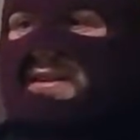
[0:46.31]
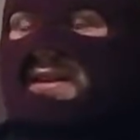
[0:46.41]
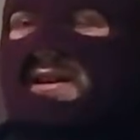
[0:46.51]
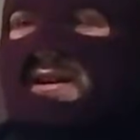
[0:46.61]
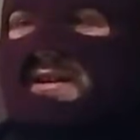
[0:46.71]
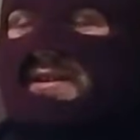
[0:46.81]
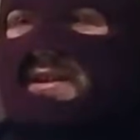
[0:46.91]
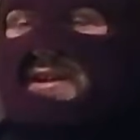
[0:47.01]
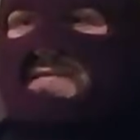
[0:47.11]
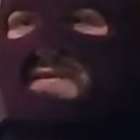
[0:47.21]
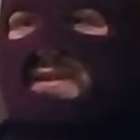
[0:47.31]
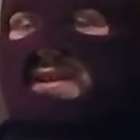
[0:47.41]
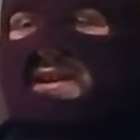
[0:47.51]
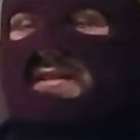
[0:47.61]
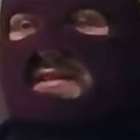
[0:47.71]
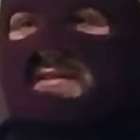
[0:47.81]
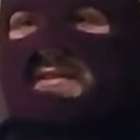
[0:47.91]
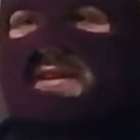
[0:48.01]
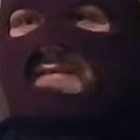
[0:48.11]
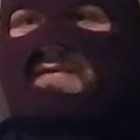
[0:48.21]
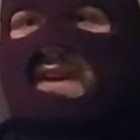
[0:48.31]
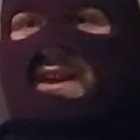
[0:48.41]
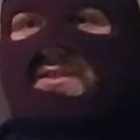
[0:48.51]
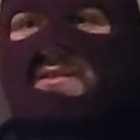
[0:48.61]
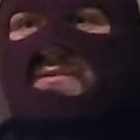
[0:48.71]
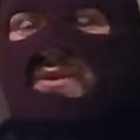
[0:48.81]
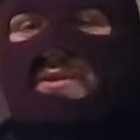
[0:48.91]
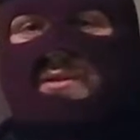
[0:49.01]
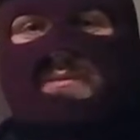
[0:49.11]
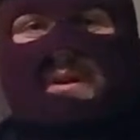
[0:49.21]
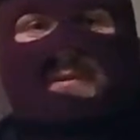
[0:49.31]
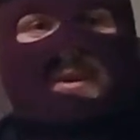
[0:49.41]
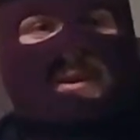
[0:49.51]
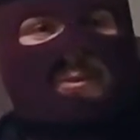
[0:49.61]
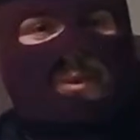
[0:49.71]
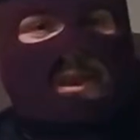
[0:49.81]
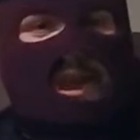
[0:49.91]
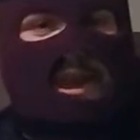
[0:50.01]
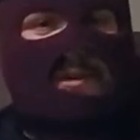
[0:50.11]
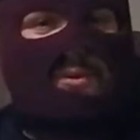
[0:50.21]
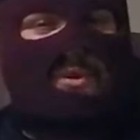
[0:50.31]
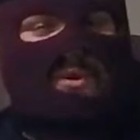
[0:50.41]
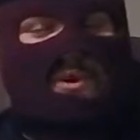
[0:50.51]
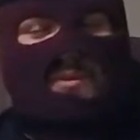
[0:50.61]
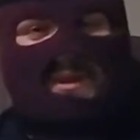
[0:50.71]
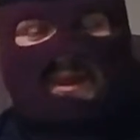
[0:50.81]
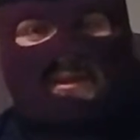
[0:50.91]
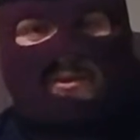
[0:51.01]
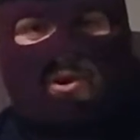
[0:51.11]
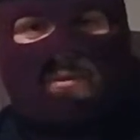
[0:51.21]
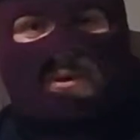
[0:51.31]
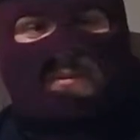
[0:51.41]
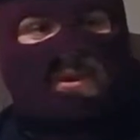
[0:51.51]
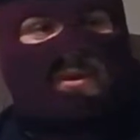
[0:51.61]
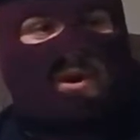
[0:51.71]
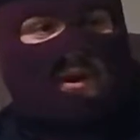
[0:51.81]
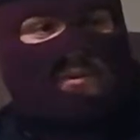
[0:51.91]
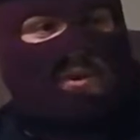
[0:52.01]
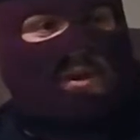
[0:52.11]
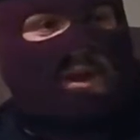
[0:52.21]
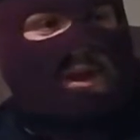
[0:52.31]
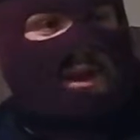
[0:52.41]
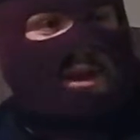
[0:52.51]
Uh, you get you get this infection where you become a cannibal, almost like a zombie, but not really.